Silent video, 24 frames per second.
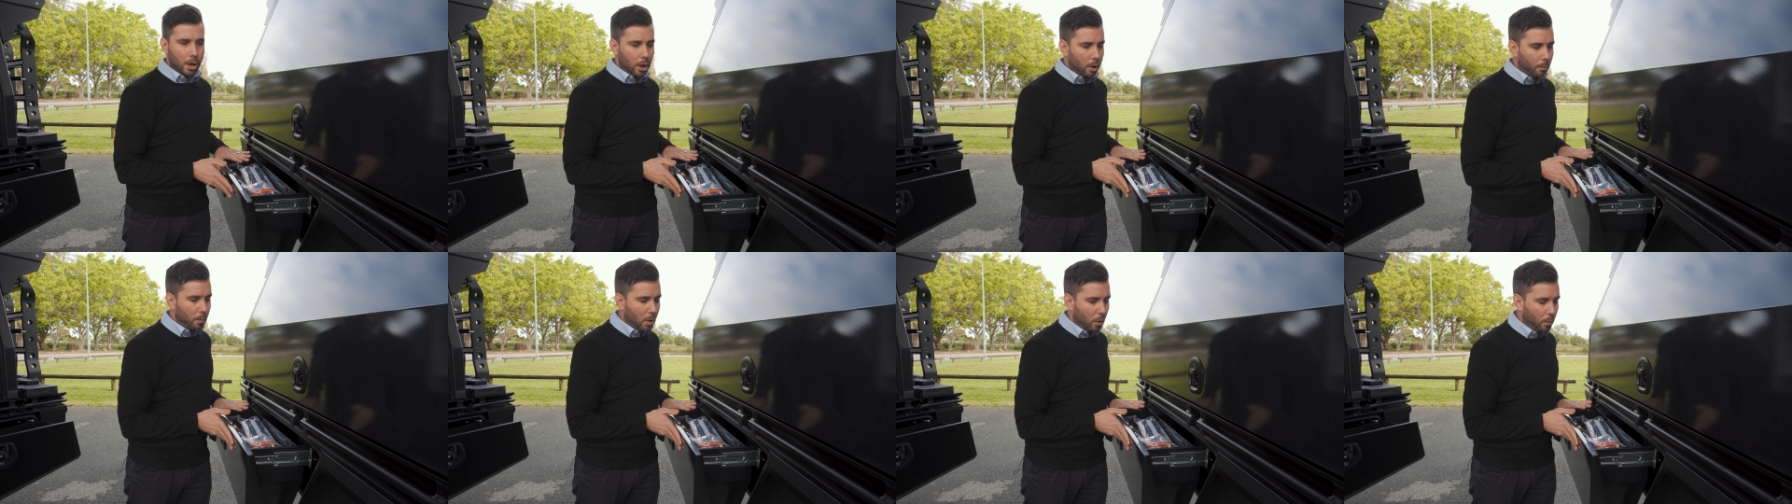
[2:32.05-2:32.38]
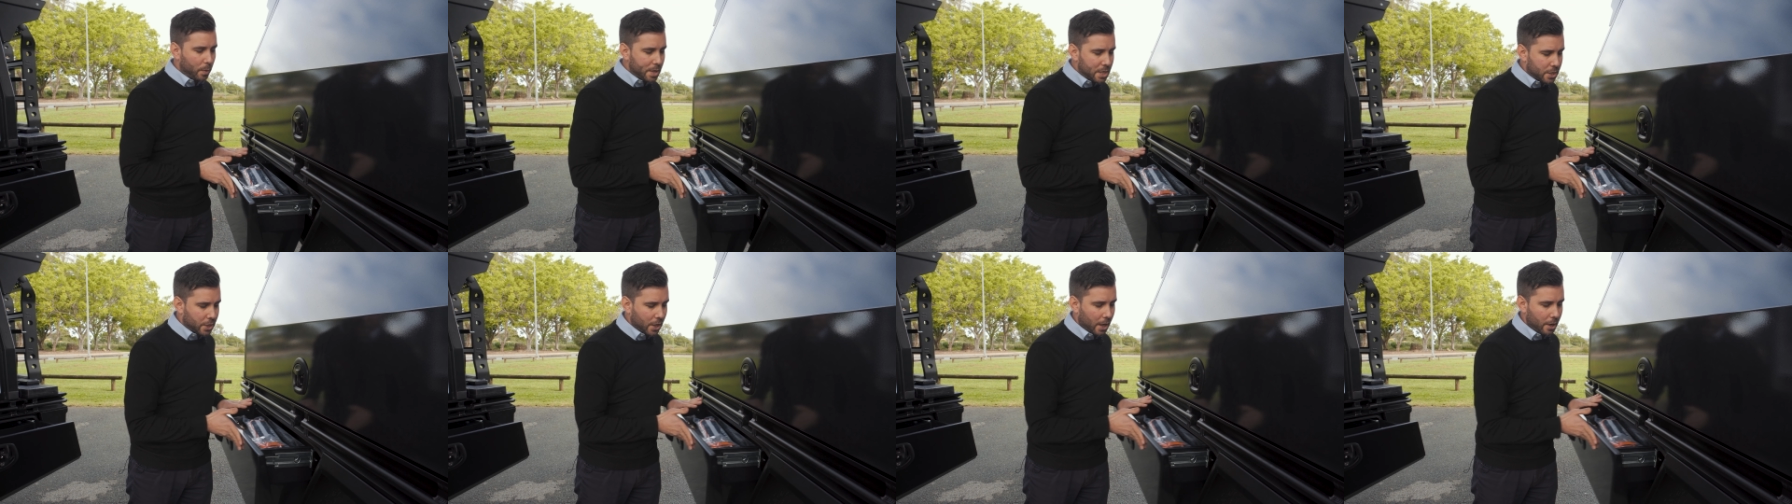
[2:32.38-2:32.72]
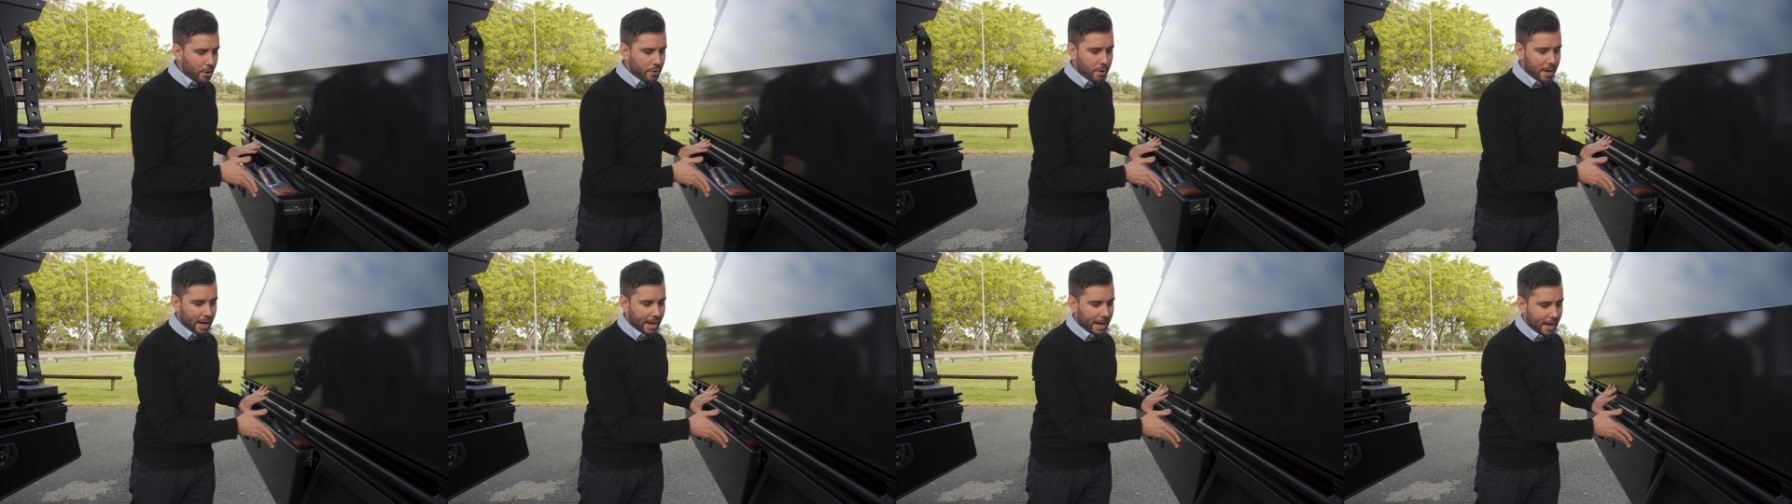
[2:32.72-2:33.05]
And what we
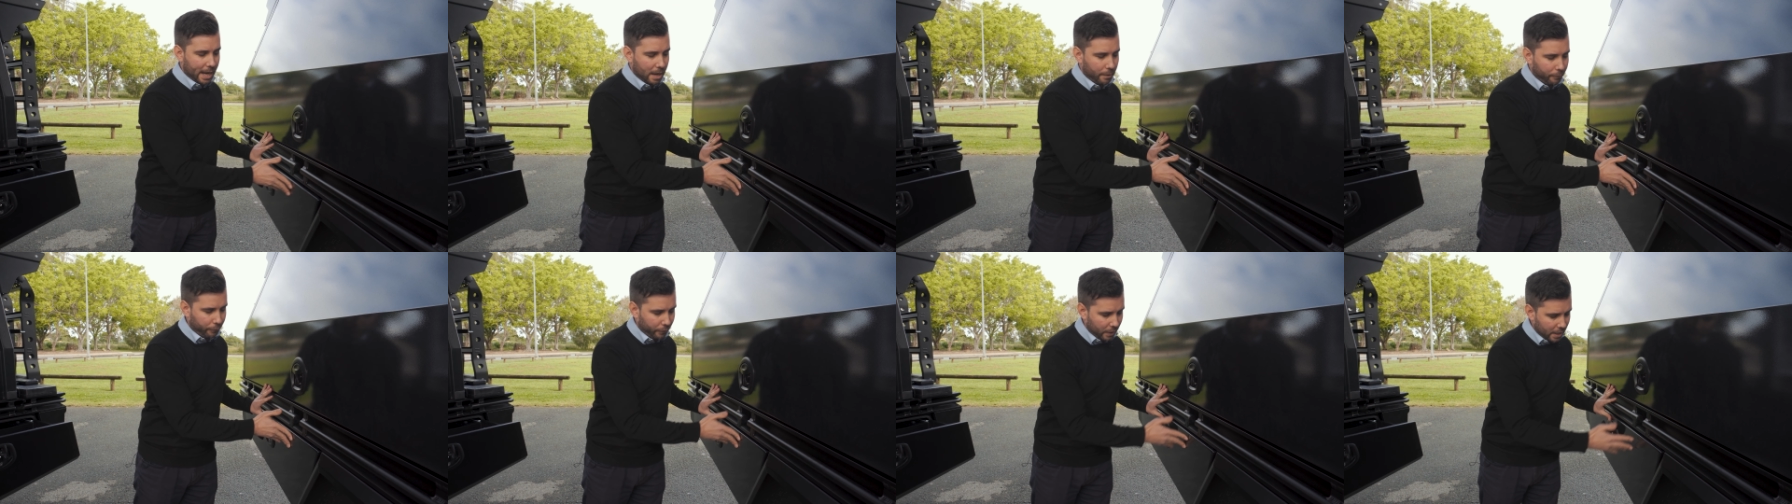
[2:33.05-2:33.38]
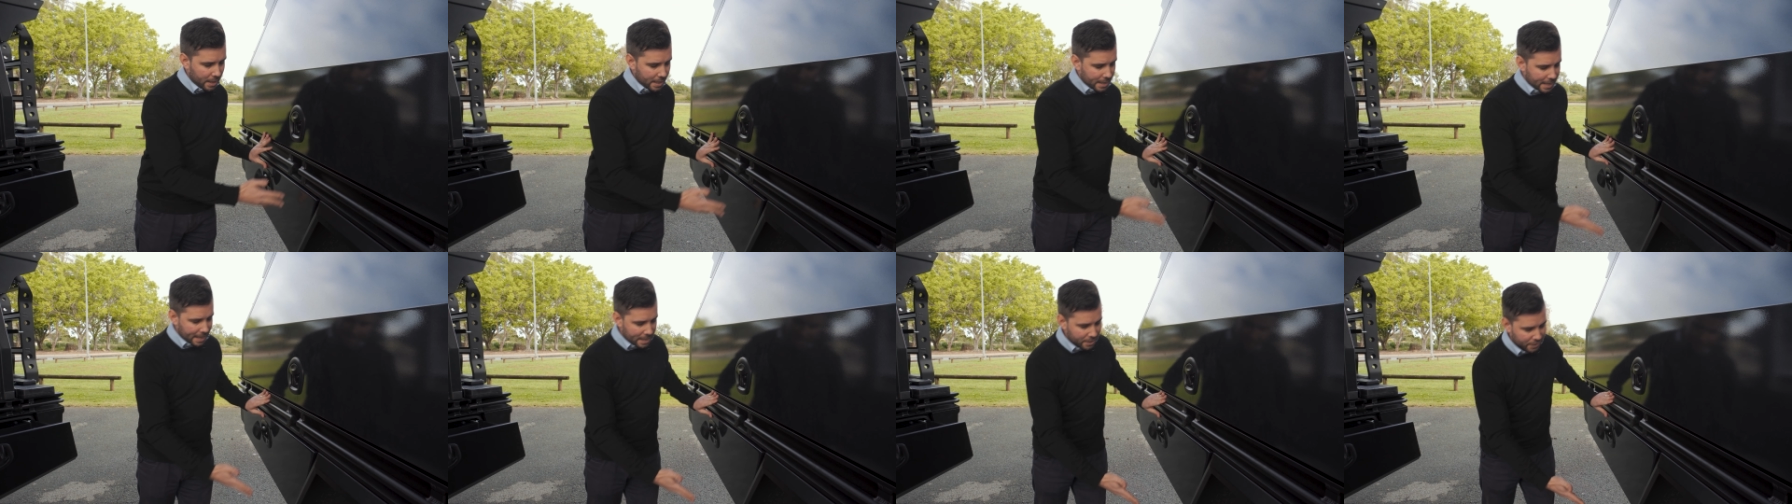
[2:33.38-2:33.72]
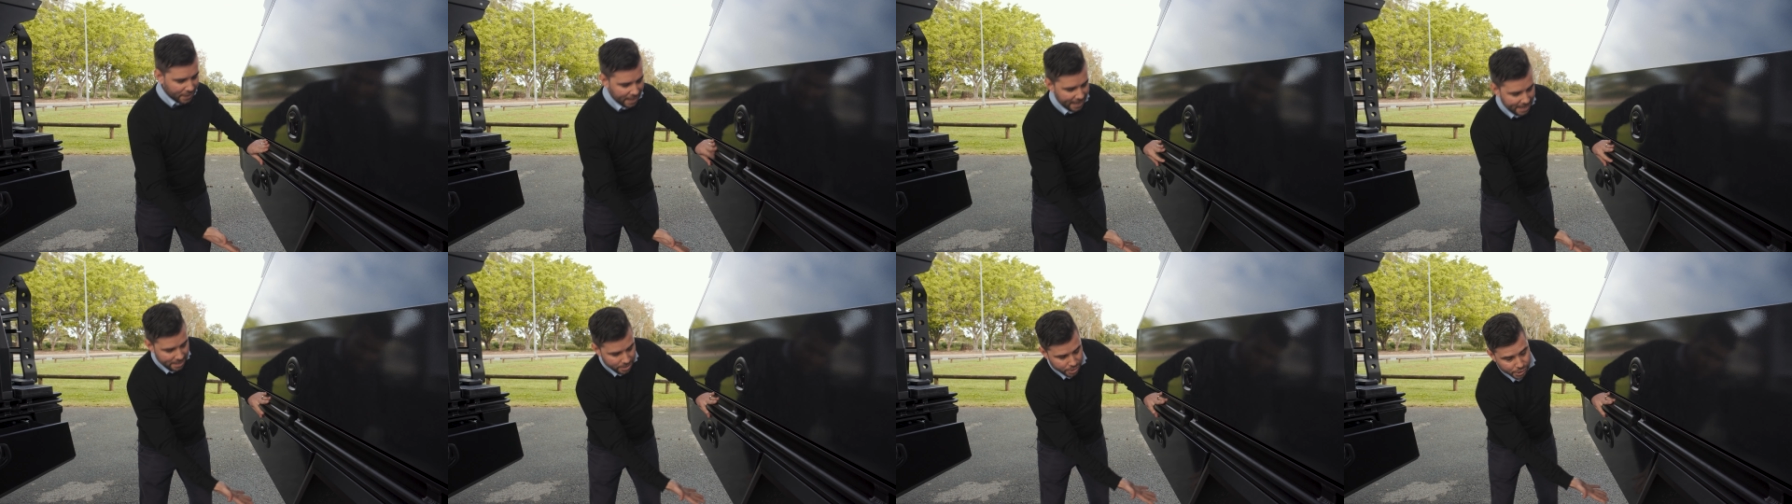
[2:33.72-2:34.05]
don't have is
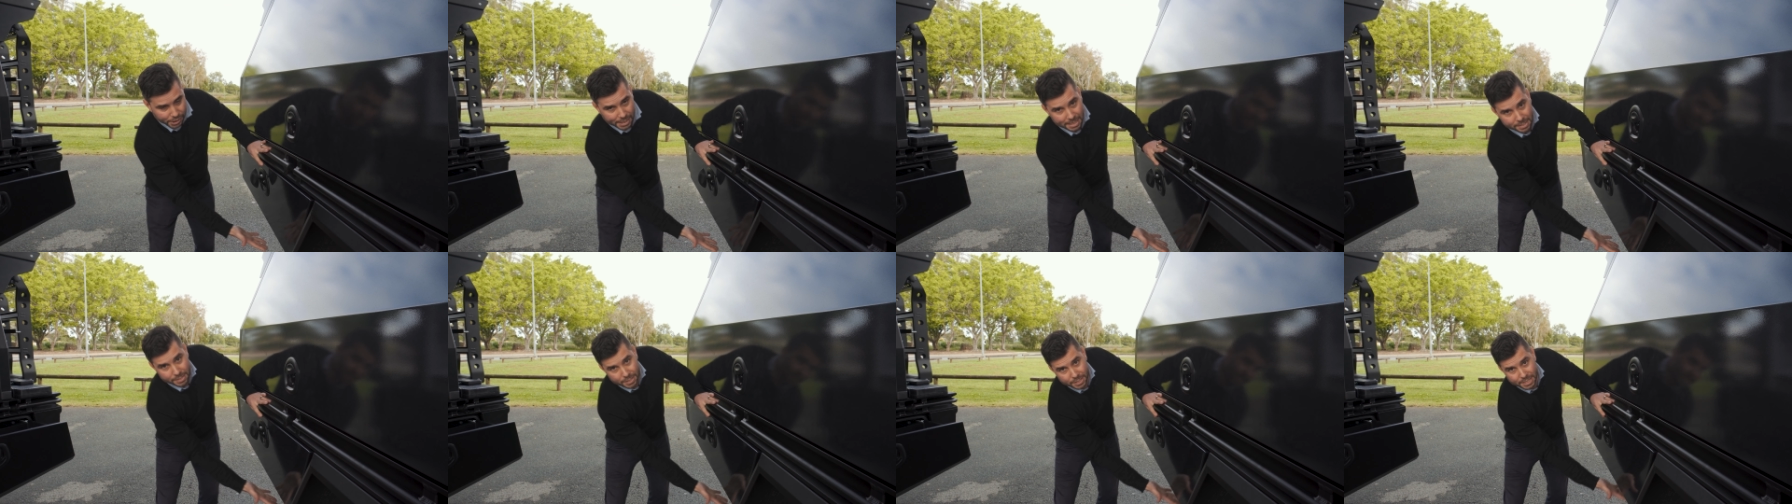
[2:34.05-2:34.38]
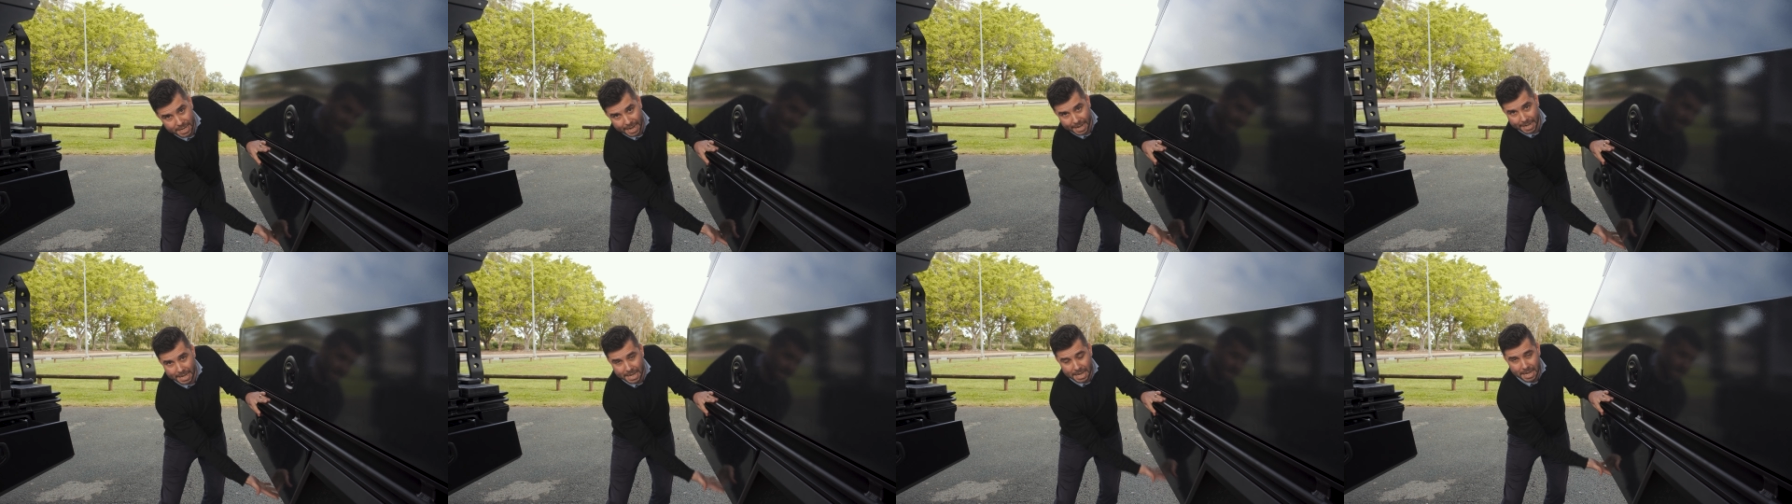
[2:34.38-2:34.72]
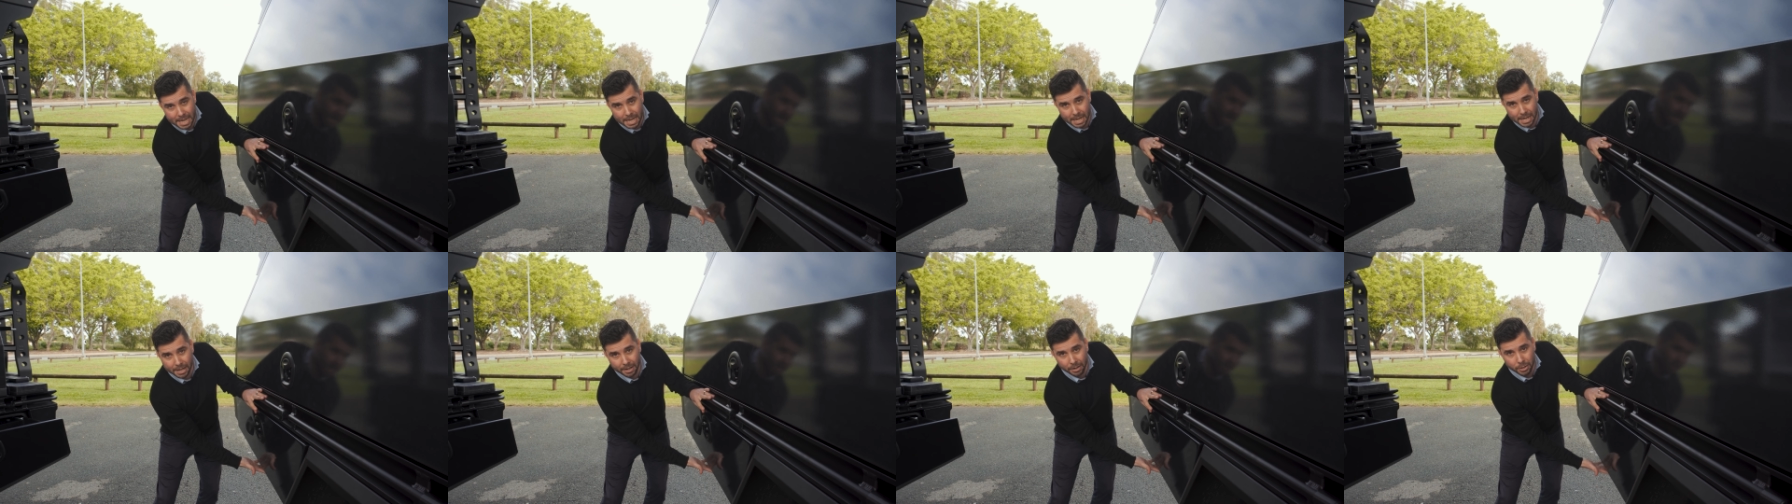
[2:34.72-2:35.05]
hinges sat
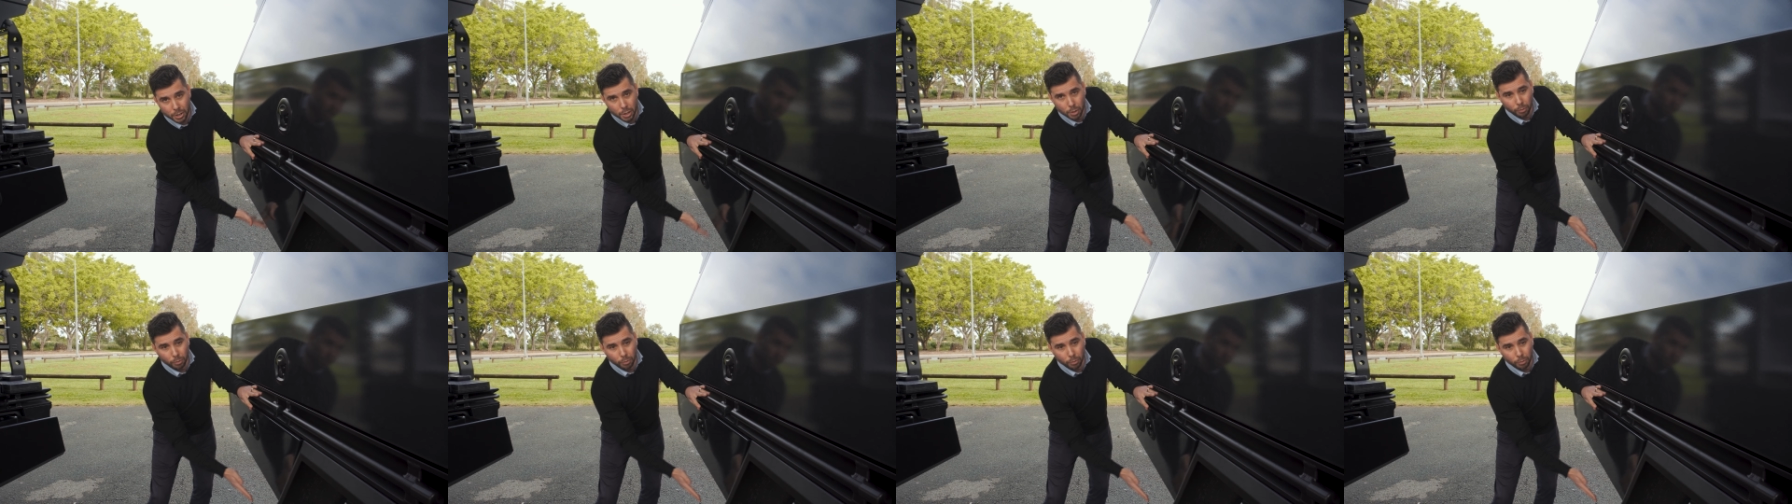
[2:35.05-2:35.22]
here